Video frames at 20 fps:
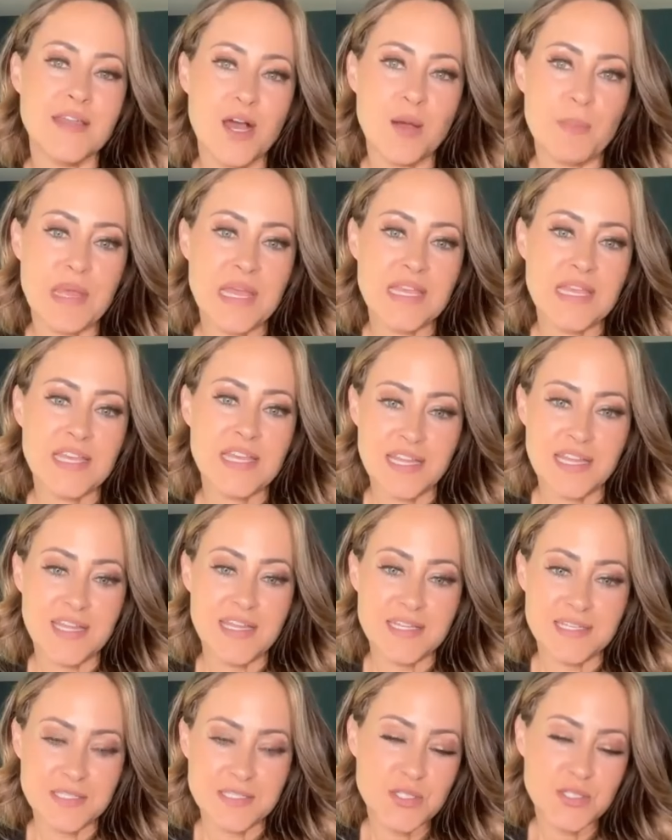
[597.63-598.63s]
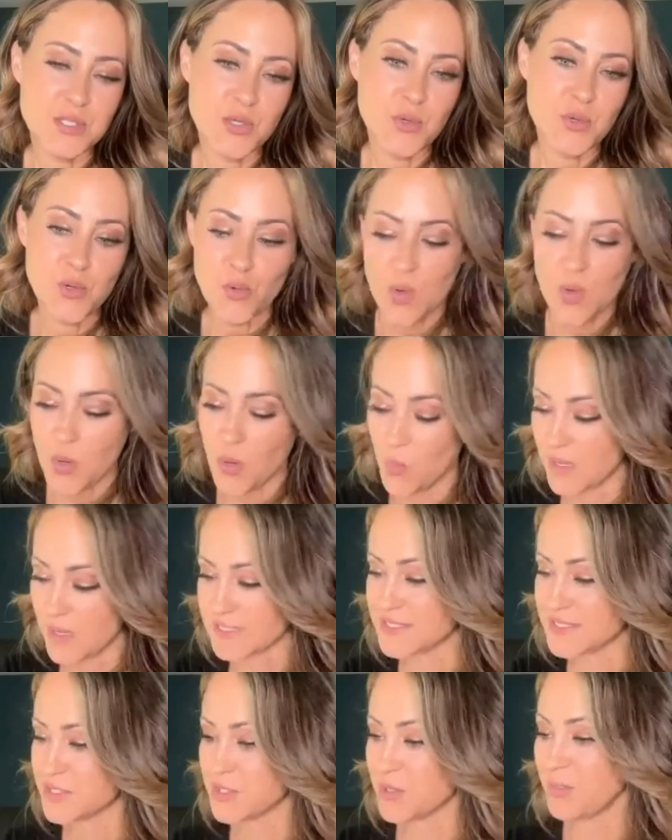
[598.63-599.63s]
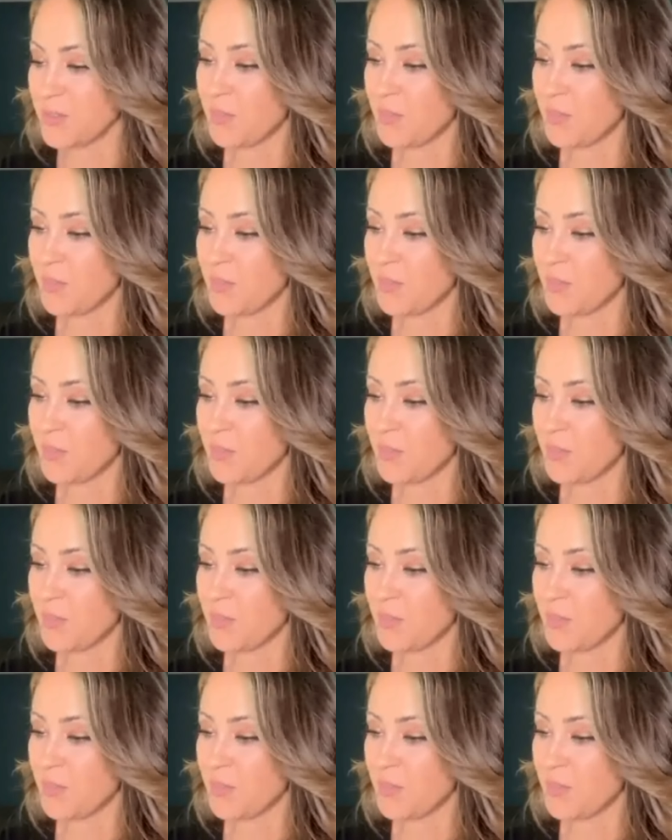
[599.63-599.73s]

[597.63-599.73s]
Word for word: not make it into Windsor